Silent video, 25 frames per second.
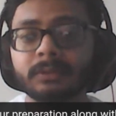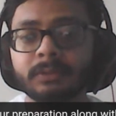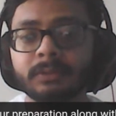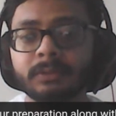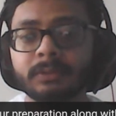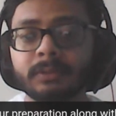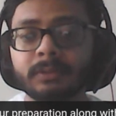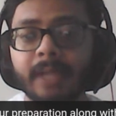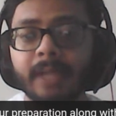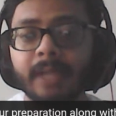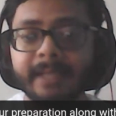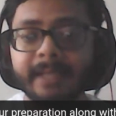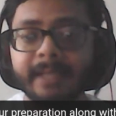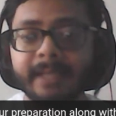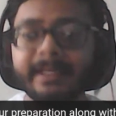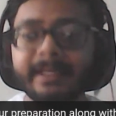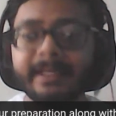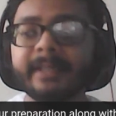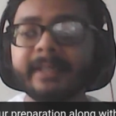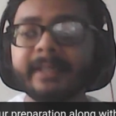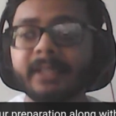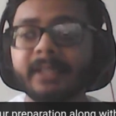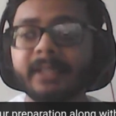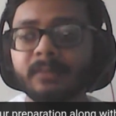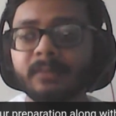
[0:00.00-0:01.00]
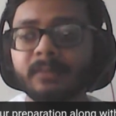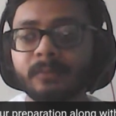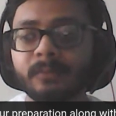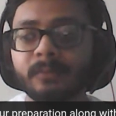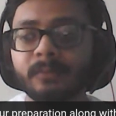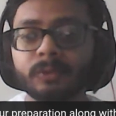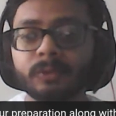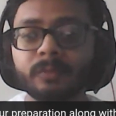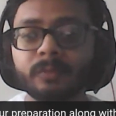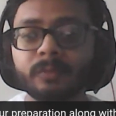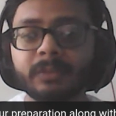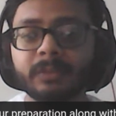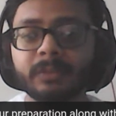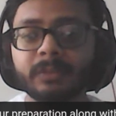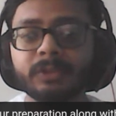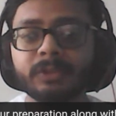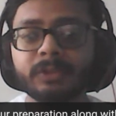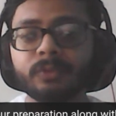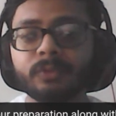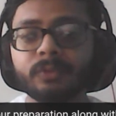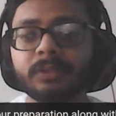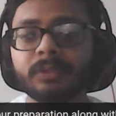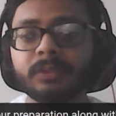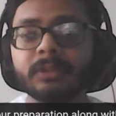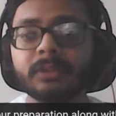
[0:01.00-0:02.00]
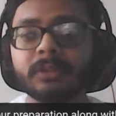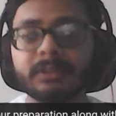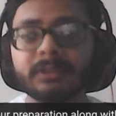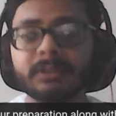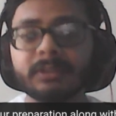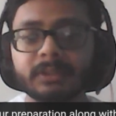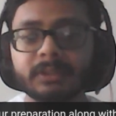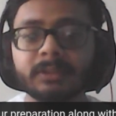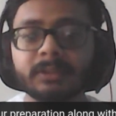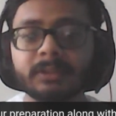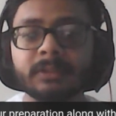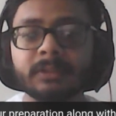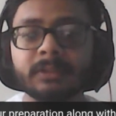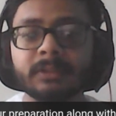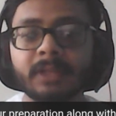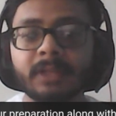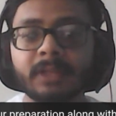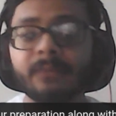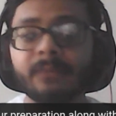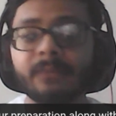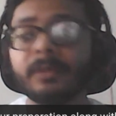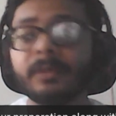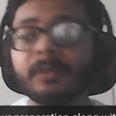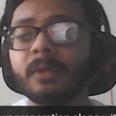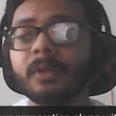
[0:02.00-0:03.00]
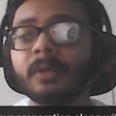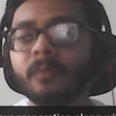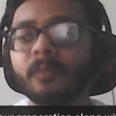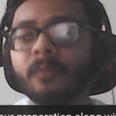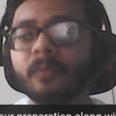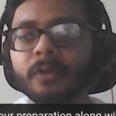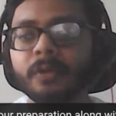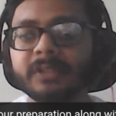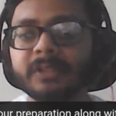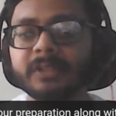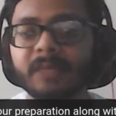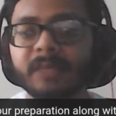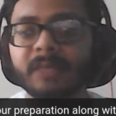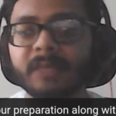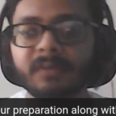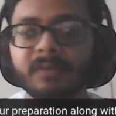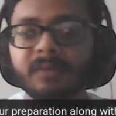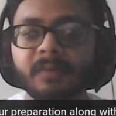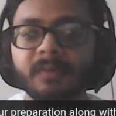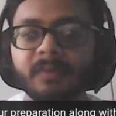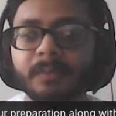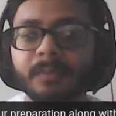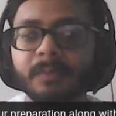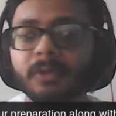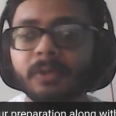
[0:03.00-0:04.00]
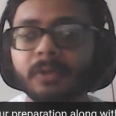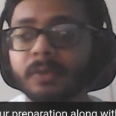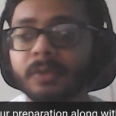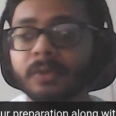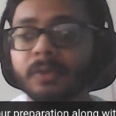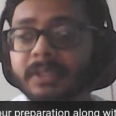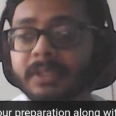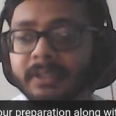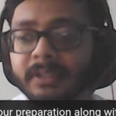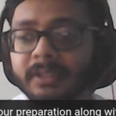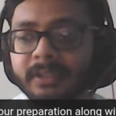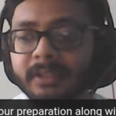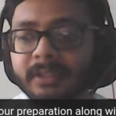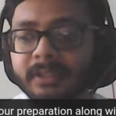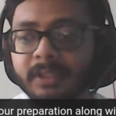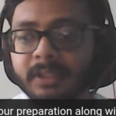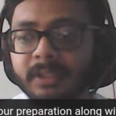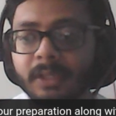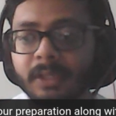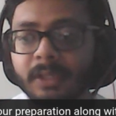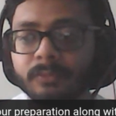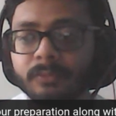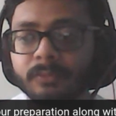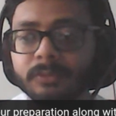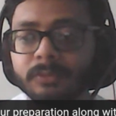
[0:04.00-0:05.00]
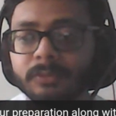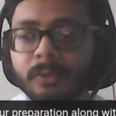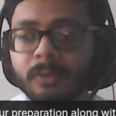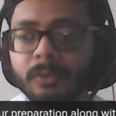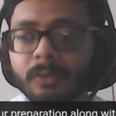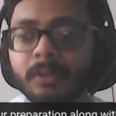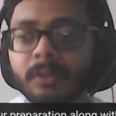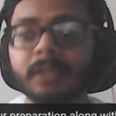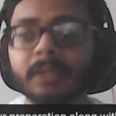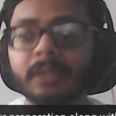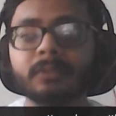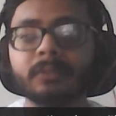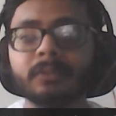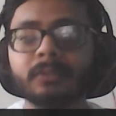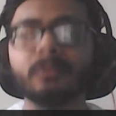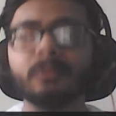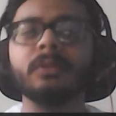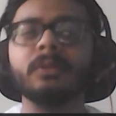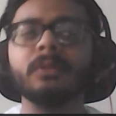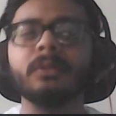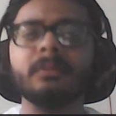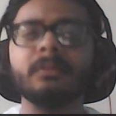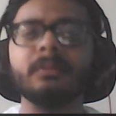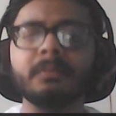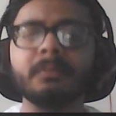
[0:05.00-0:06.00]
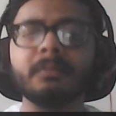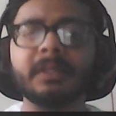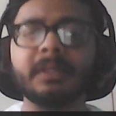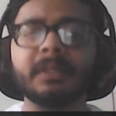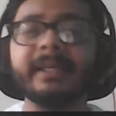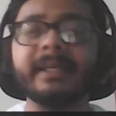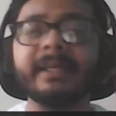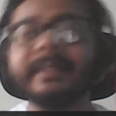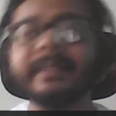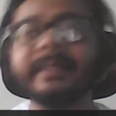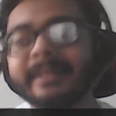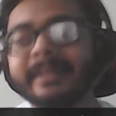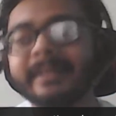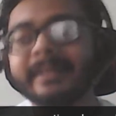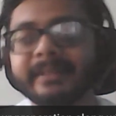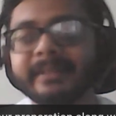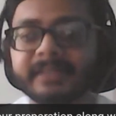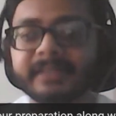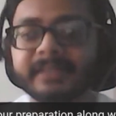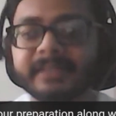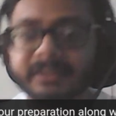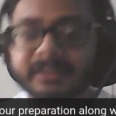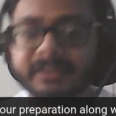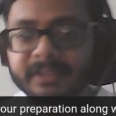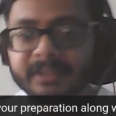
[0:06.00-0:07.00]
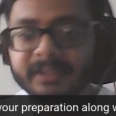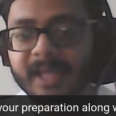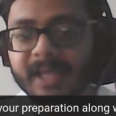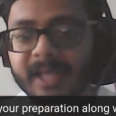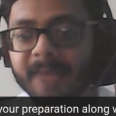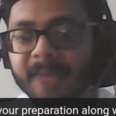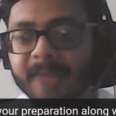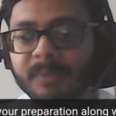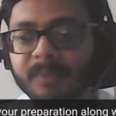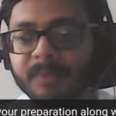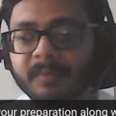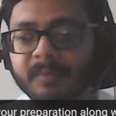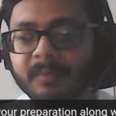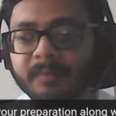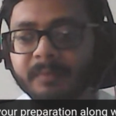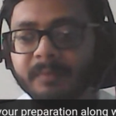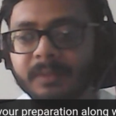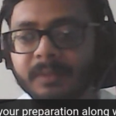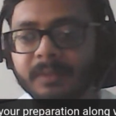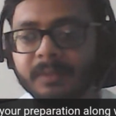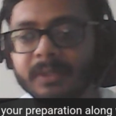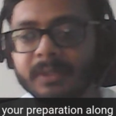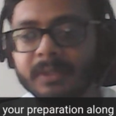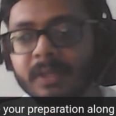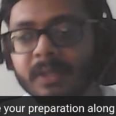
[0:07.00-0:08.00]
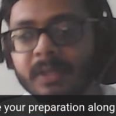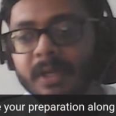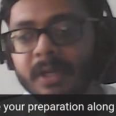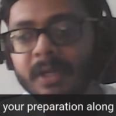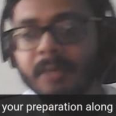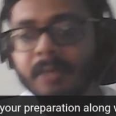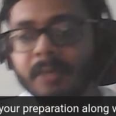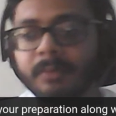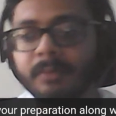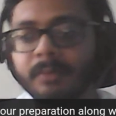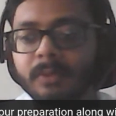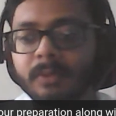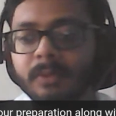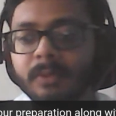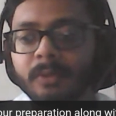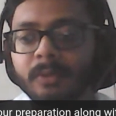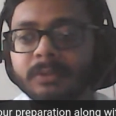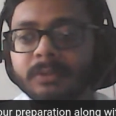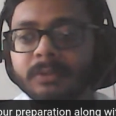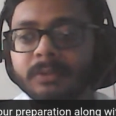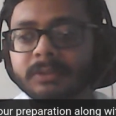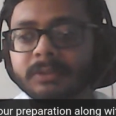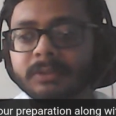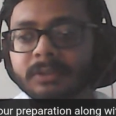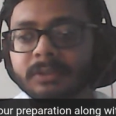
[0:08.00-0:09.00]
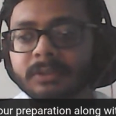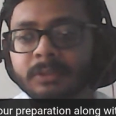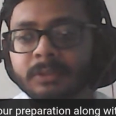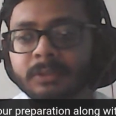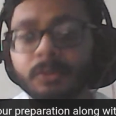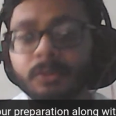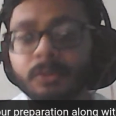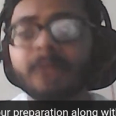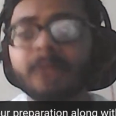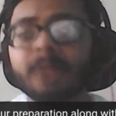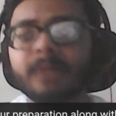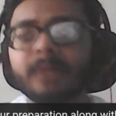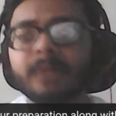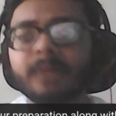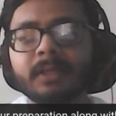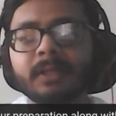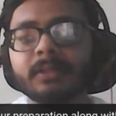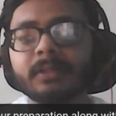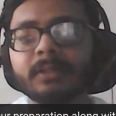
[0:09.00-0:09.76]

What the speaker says: at that time was to make juniors aware of what is app development, or clear their doubts, or like create their interest in app development. Because you can find